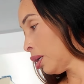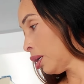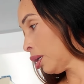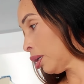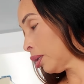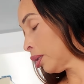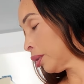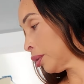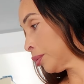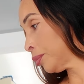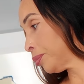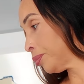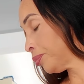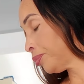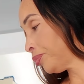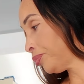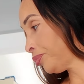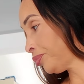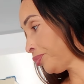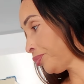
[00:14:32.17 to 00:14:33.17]

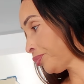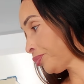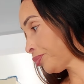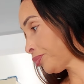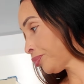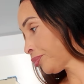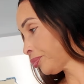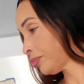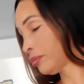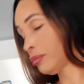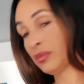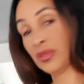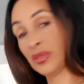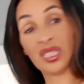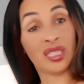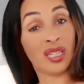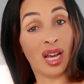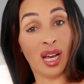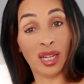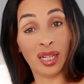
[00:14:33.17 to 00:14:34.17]

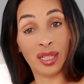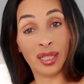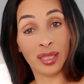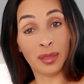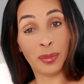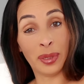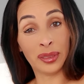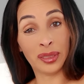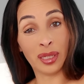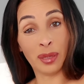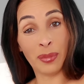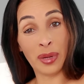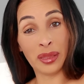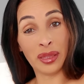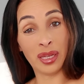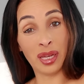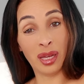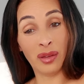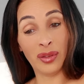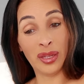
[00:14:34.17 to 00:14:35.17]
biscotti is about to come out
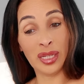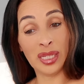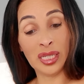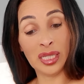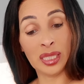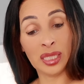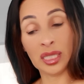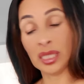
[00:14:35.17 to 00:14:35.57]
the oven,